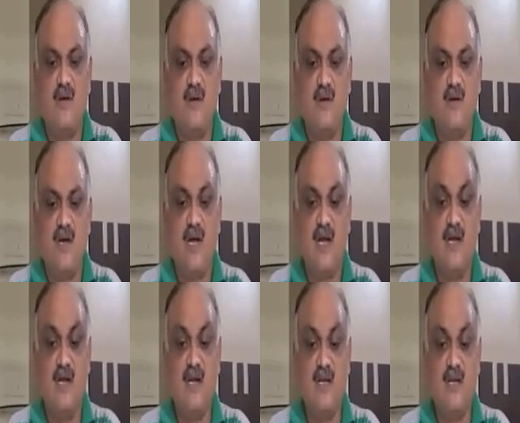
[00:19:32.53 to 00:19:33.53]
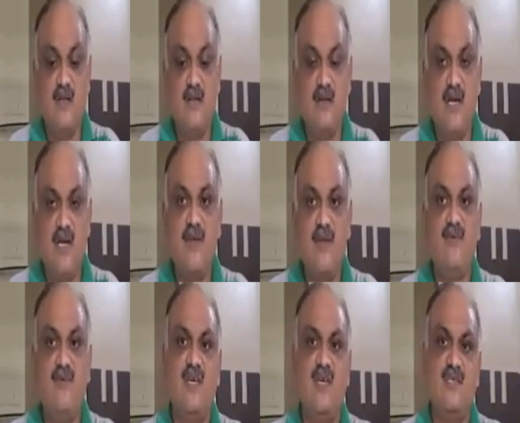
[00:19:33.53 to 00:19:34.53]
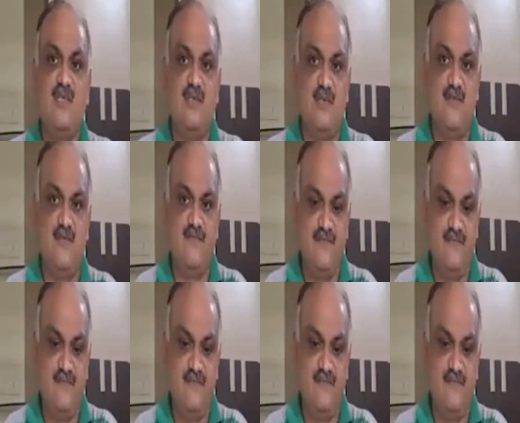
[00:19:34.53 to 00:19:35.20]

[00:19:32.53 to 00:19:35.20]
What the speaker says: to handle the acute cases.